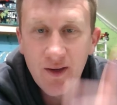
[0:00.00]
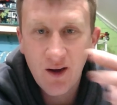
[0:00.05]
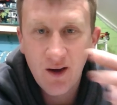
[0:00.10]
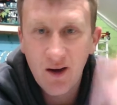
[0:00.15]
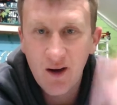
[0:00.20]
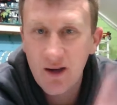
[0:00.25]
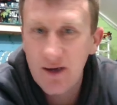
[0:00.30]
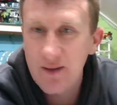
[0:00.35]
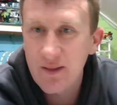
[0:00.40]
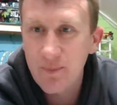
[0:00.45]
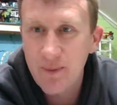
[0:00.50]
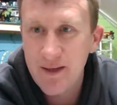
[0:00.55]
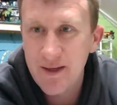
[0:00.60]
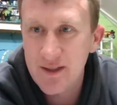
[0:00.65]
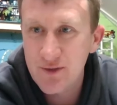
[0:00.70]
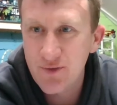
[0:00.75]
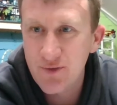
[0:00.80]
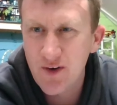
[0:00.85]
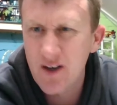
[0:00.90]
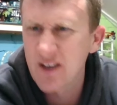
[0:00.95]
I'll click the
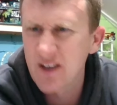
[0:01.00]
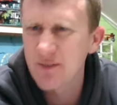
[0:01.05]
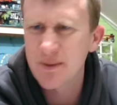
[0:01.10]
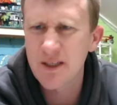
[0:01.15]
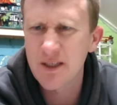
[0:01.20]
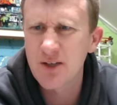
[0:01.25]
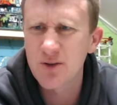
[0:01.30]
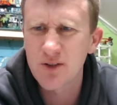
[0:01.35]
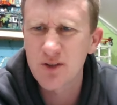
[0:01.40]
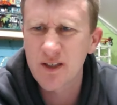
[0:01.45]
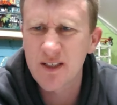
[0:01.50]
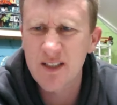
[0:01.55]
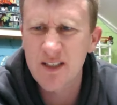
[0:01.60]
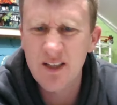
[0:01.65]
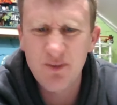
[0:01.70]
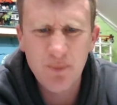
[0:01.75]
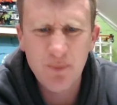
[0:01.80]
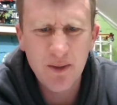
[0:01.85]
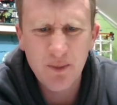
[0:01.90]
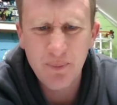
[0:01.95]
PS5 because it looks like it's
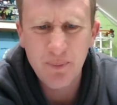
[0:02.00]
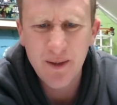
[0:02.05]
giving me the